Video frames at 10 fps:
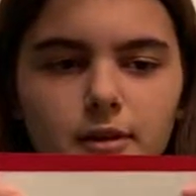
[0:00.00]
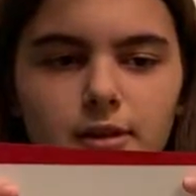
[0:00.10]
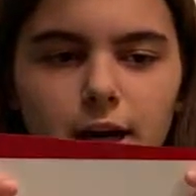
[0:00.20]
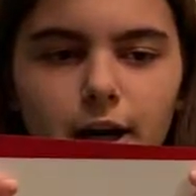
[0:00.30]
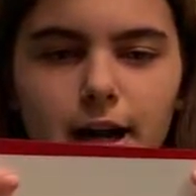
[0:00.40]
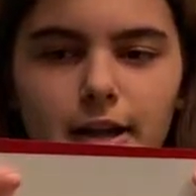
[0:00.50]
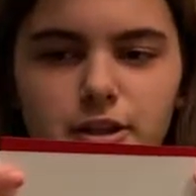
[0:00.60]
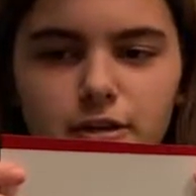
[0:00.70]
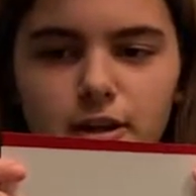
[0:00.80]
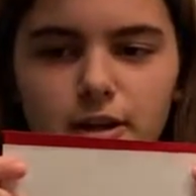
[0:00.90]
that are kind of
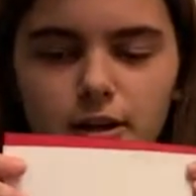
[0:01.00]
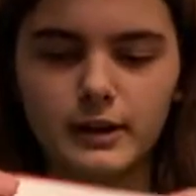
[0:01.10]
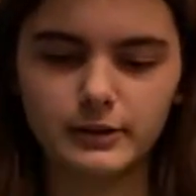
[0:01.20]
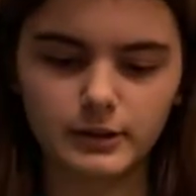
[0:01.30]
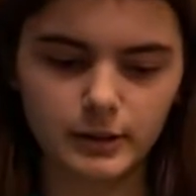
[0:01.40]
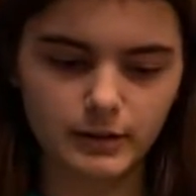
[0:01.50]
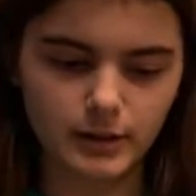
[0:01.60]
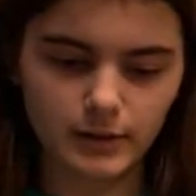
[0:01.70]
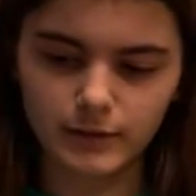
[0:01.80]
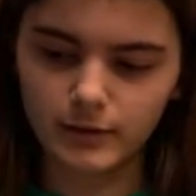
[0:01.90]
just gonna, I think that's
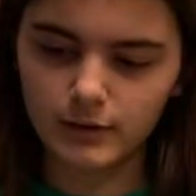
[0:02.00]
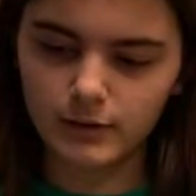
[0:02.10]
even.